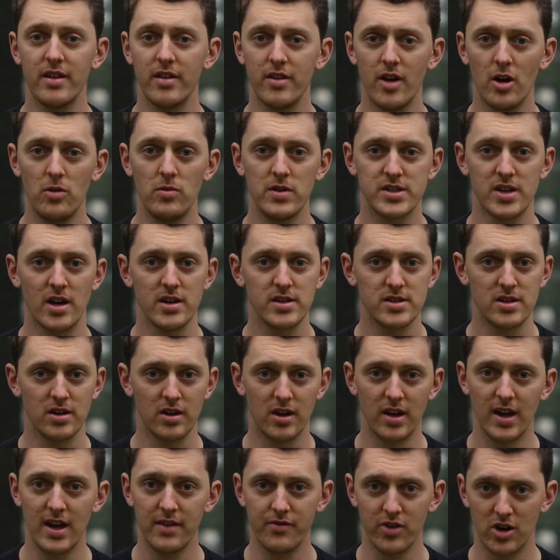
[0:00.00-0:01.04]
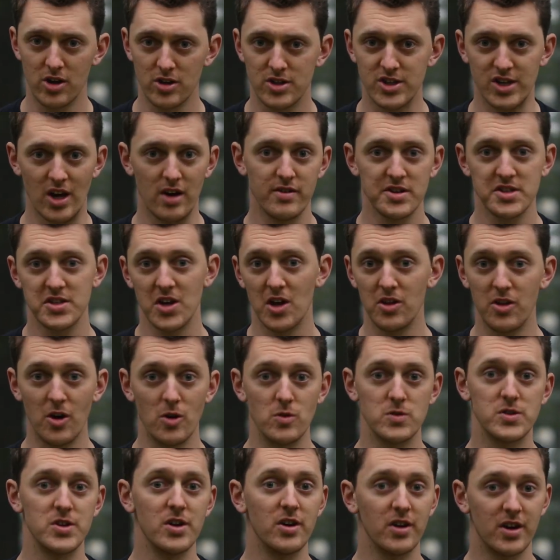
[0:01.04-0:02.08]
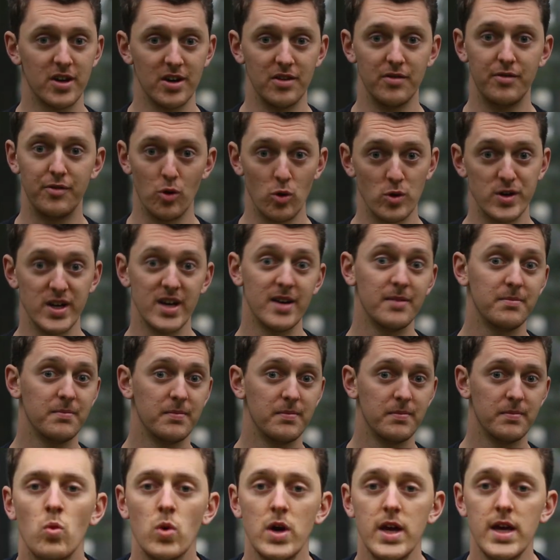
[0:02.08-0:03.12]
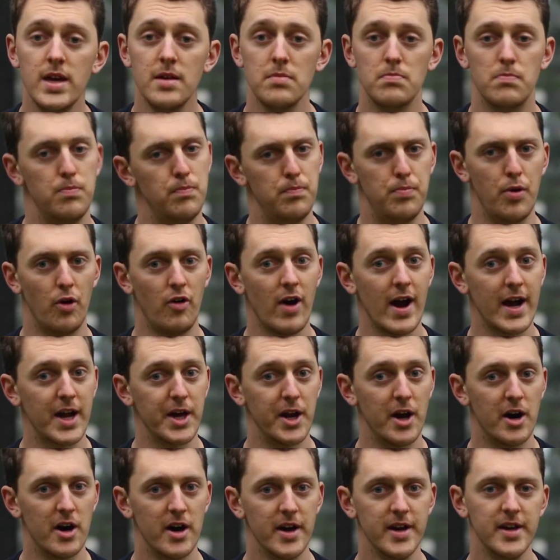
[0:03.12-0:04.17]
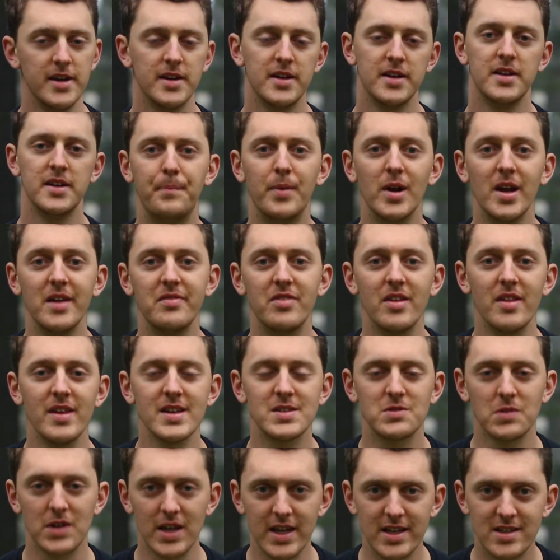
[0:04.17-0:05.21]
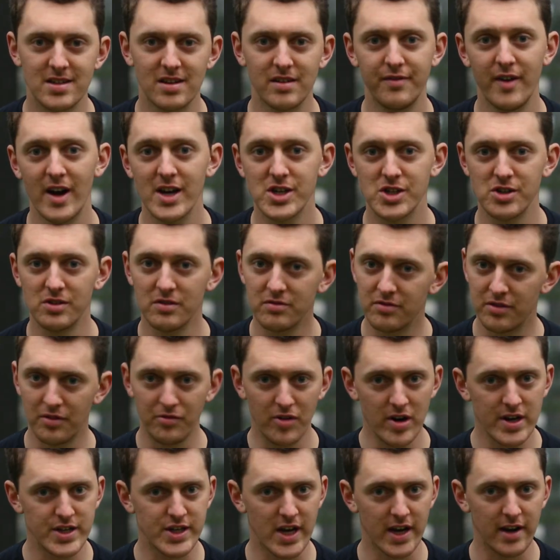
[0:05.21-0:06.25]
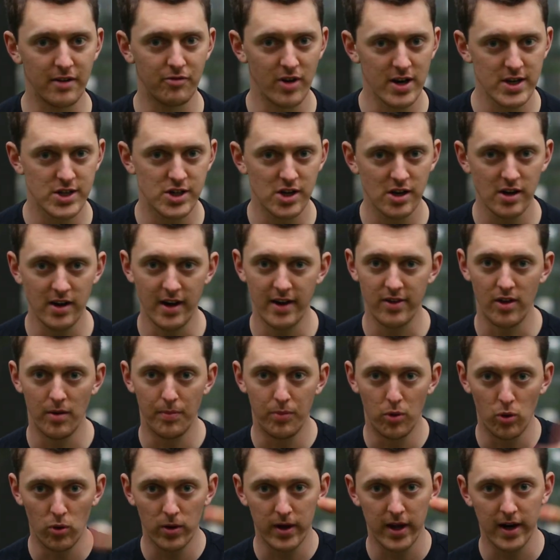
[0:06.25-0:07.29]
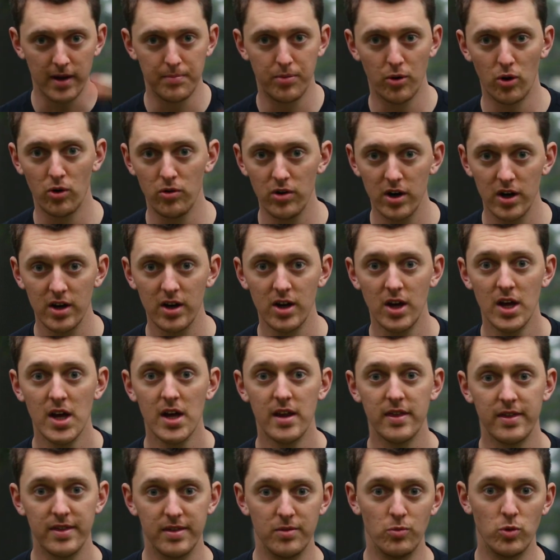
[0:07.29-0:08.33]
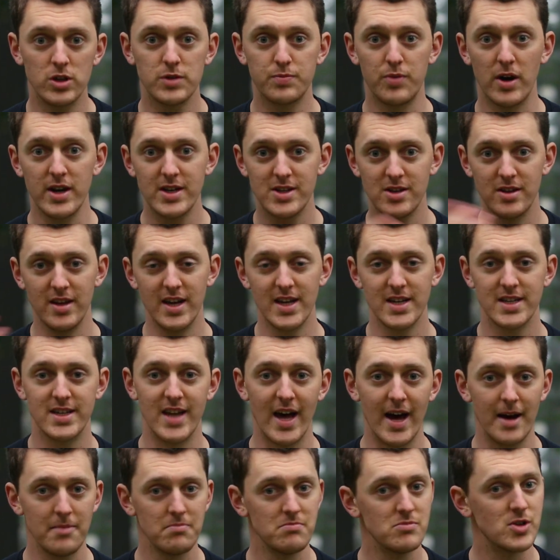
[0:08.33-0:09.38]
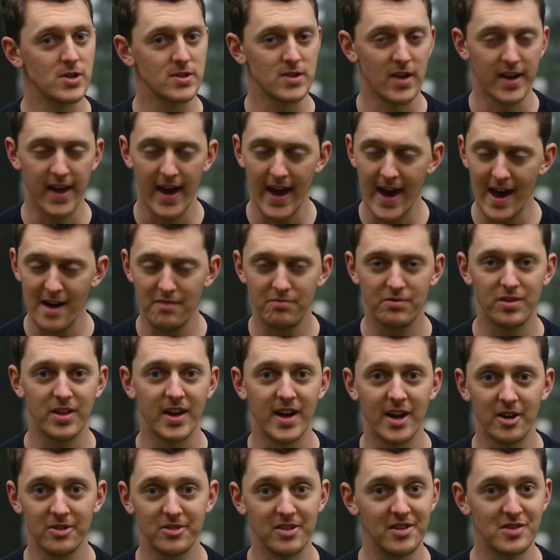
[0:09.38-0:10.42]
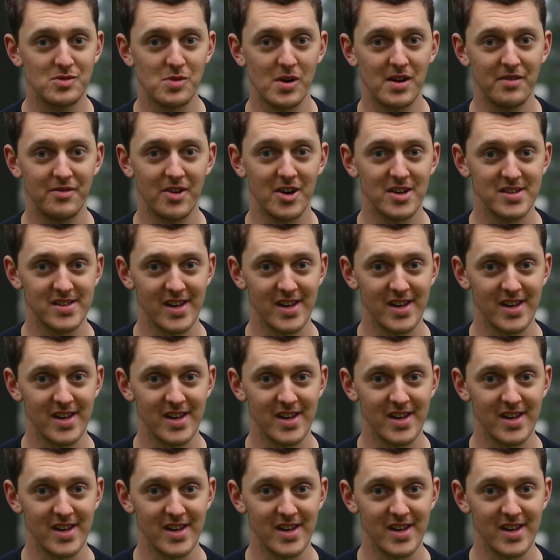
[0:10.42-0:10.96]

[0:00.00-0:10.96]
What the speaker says: that the only sites that can give a good service are those that can afford it. We, Barack and I, believe that this would lead to the fashion of the rich getting richer and the poor getting poorer would spread to the internet, just like everything else in the 21st